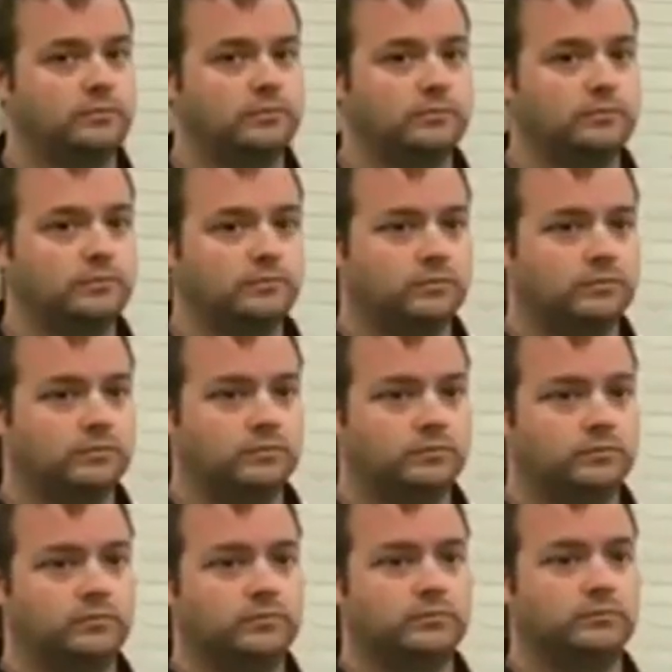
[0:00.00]

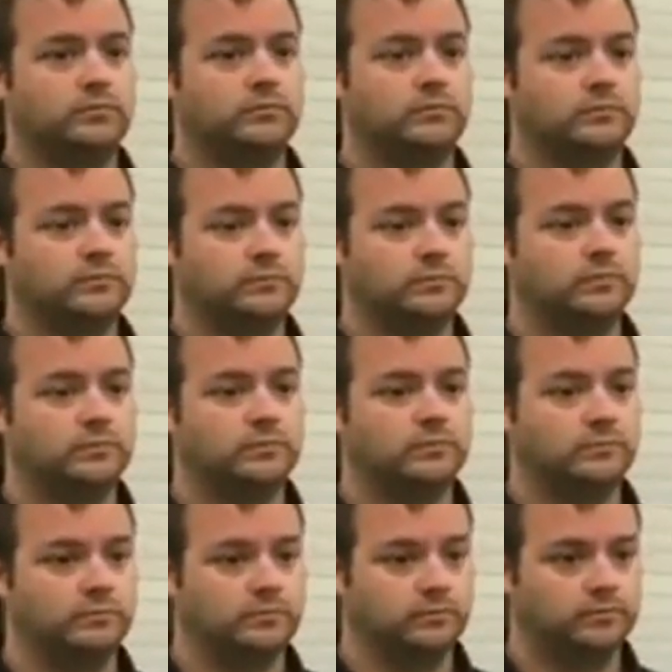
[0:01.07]

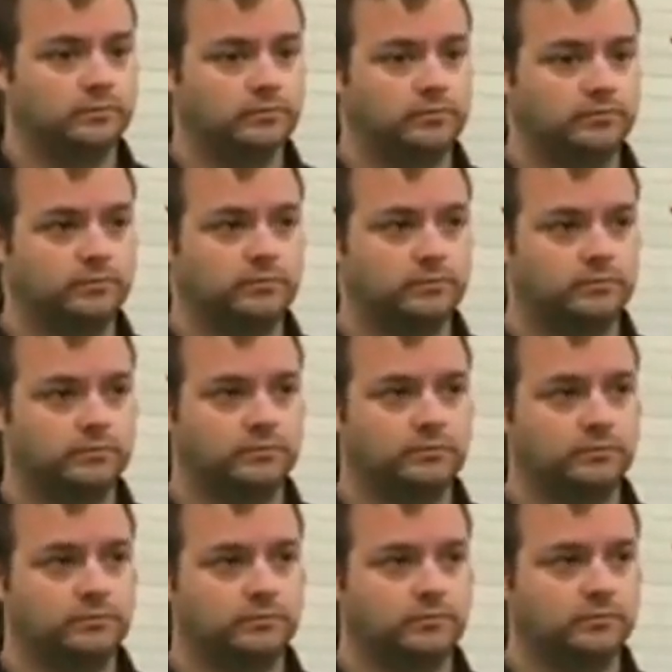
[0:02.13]

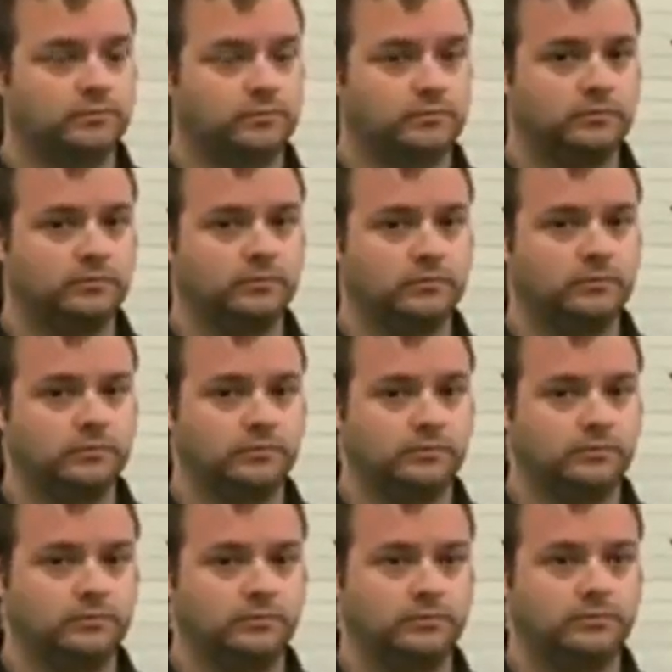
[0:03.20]

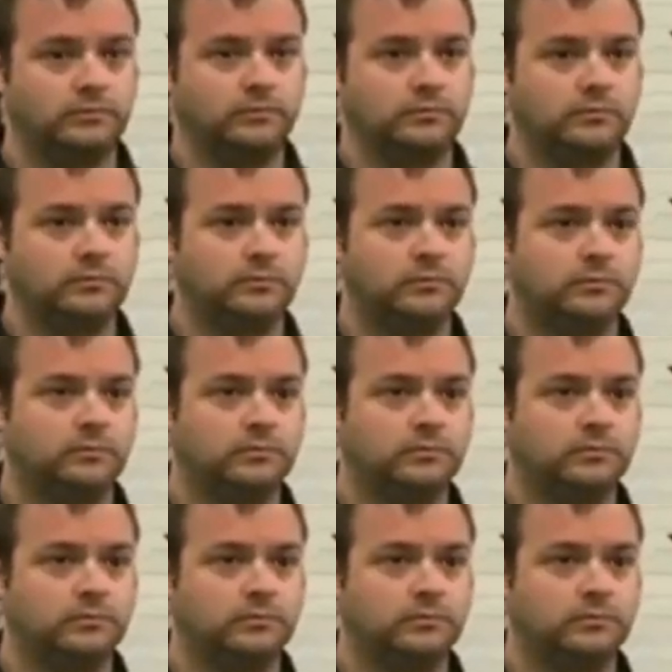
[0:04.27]
This person isn't speaking.